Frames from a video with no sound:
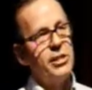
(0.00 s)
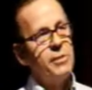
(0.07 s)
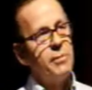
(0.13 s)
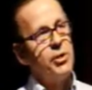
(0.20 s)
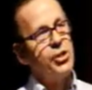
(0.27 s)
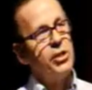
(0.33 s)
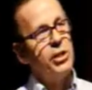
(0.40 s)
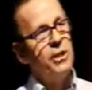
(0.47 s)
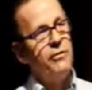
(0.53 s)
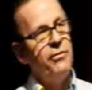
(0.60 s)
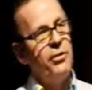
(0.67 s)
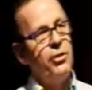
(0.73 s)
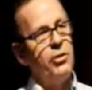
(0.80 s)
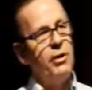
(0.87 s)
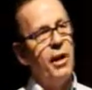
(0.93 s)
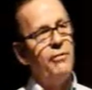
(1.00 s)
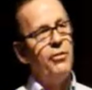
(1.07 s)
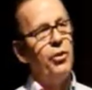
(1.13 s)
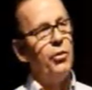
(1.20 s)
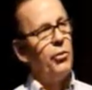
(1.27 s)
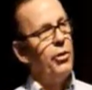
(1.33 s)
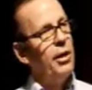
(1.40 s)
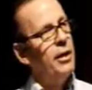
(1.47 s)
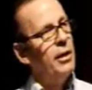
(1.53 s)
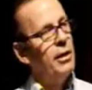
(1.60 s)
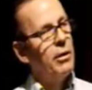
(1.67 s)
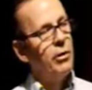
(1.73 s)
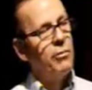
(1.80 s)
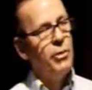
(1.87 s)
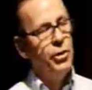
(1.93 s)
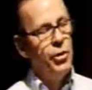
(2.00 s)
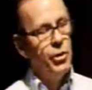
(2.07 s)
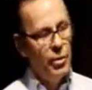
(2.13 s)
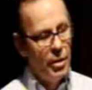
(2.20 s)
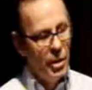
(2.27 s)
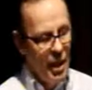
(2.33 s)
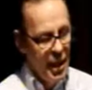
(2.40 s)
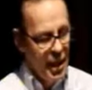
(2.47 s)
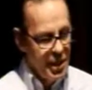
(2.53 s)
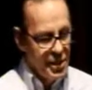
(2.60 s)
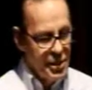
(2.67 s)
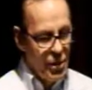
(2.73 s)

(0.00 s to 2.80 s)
especially if you have urea or manure.